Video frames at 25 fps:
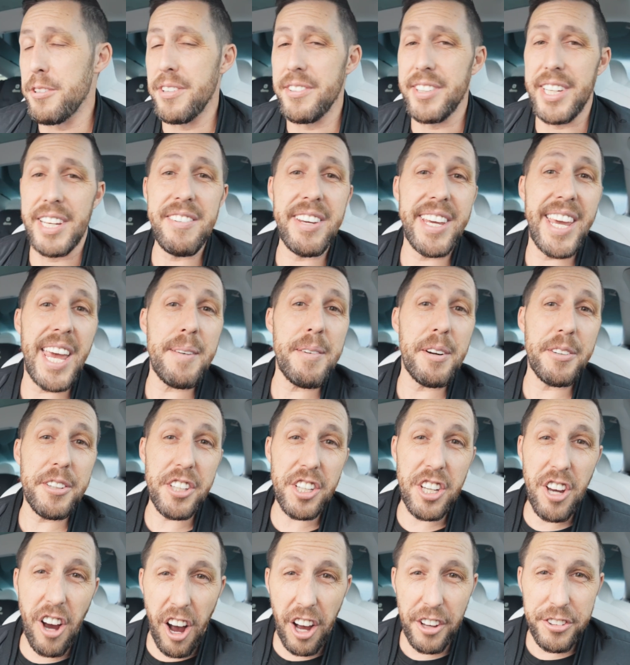I even came out
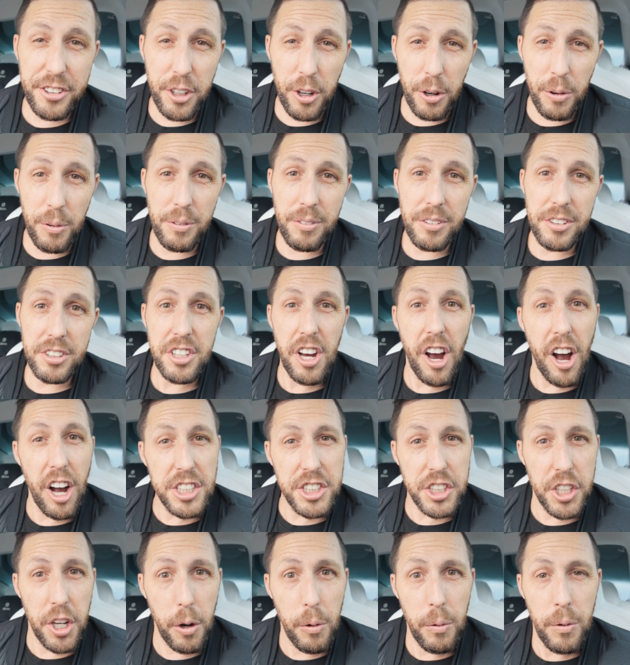to
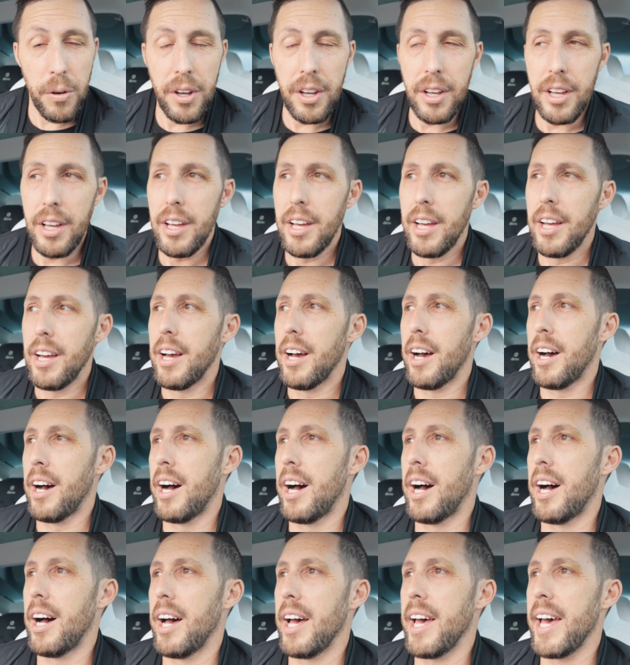Costco.
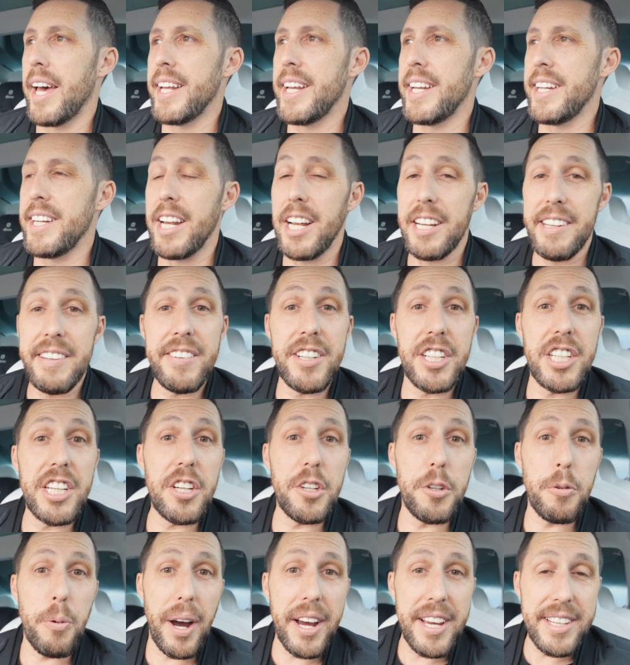And I even did
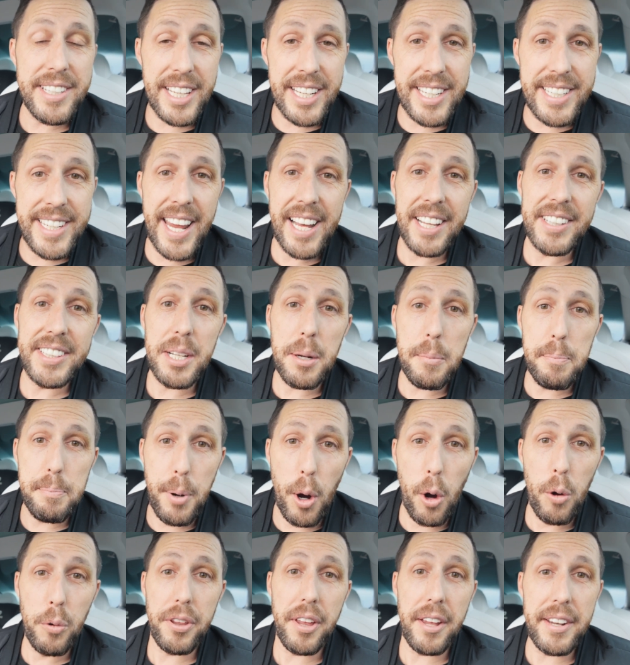it twice and nailed it
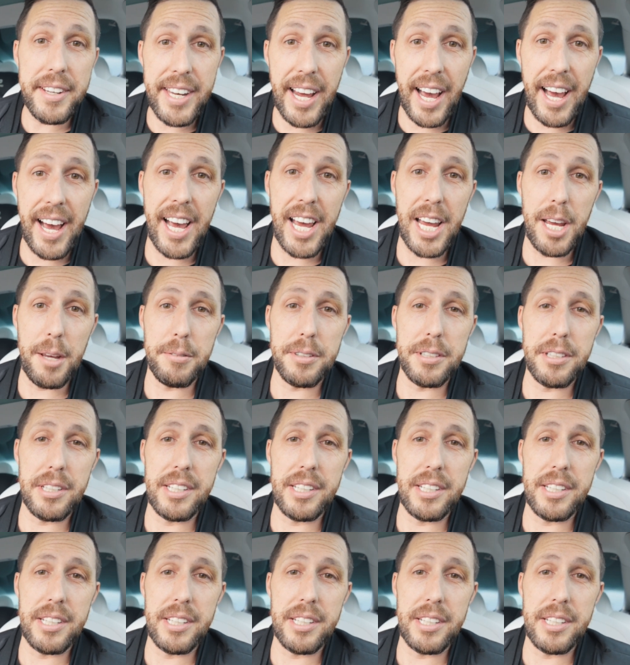both times.